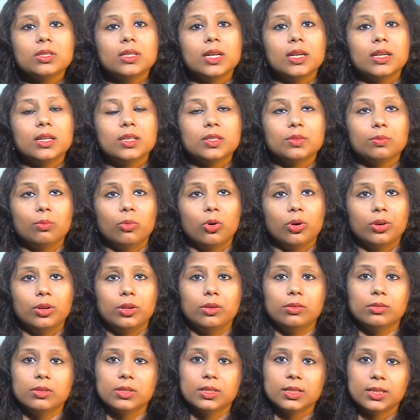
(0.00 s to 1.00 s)
that is
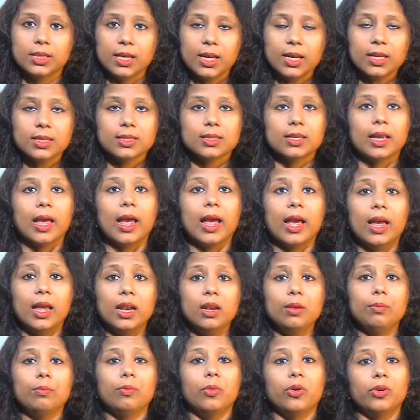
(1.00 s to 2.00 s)
module 6
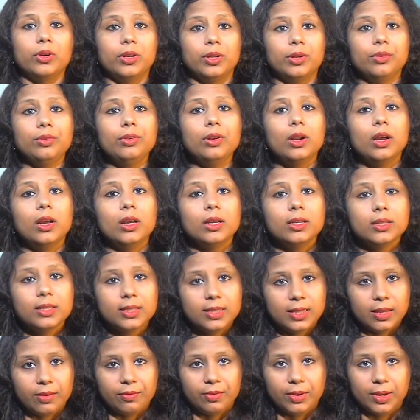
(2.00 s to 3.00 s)
and module
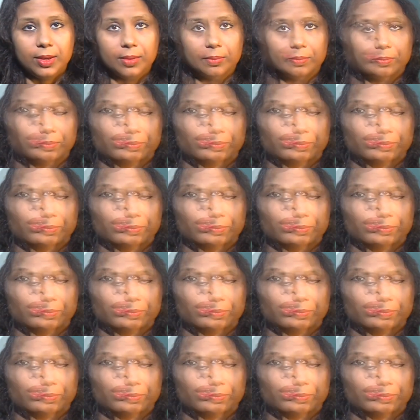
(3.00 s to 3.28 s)
7.